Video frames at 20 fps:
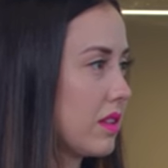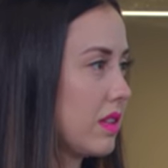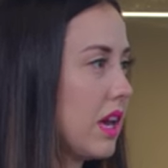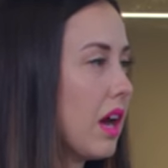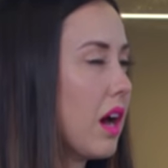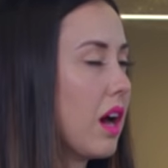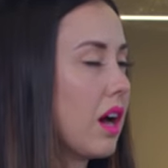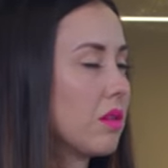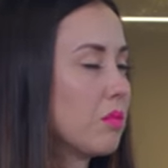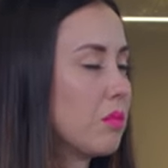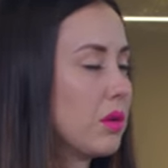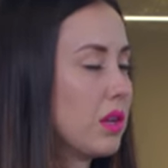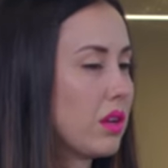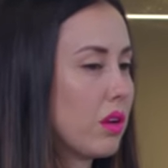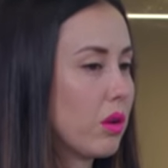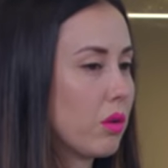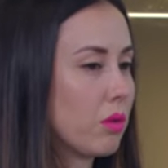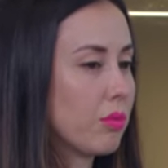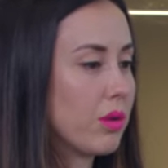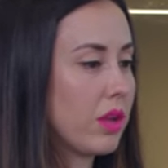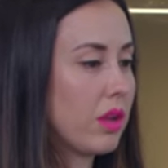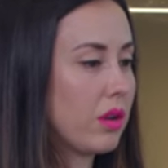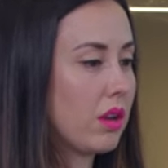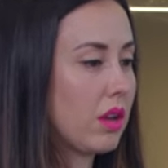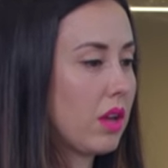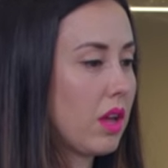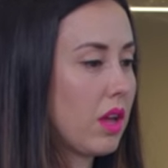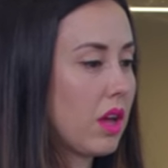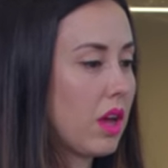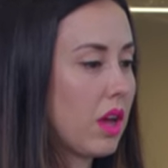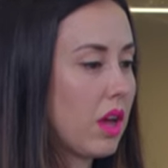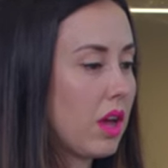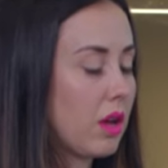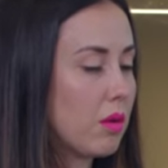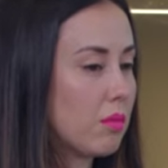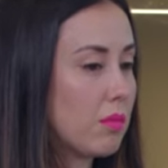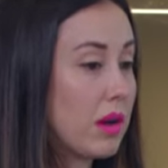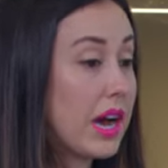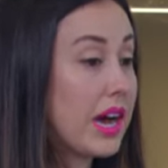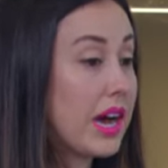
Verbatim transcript: Yeah, being open. Um,